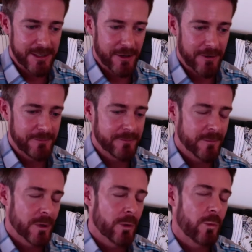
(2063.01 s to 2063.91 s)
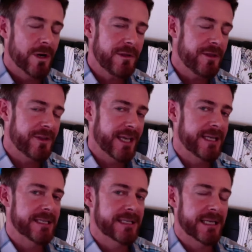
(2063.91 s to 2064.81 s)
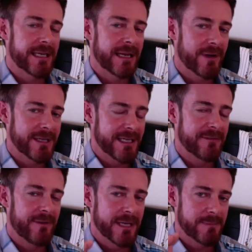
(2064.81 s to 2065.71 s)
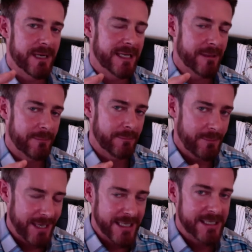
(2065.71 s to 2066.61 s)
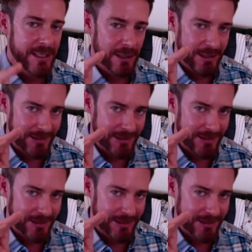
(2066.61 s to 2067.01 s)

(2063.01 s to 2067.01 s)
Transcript: So what are the things that have identified as being the biggest